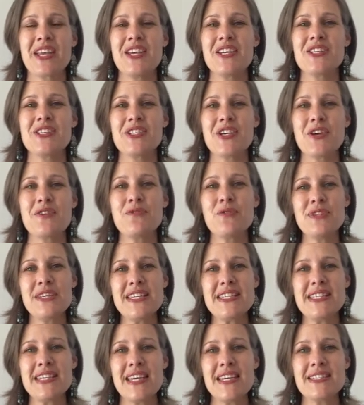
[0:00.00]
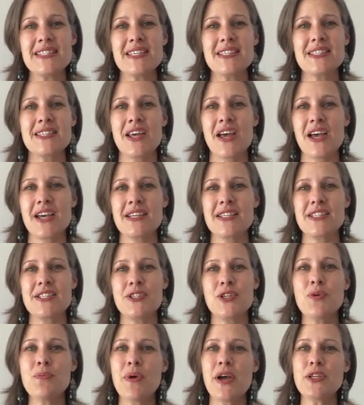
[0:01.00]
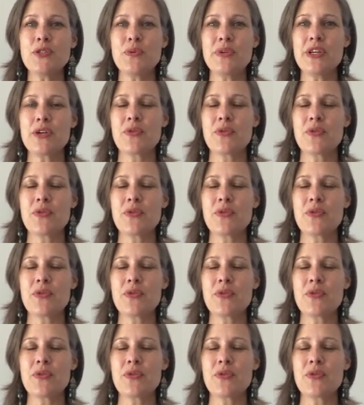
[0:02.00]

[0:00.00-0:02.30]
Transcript: So for this exercise, you might want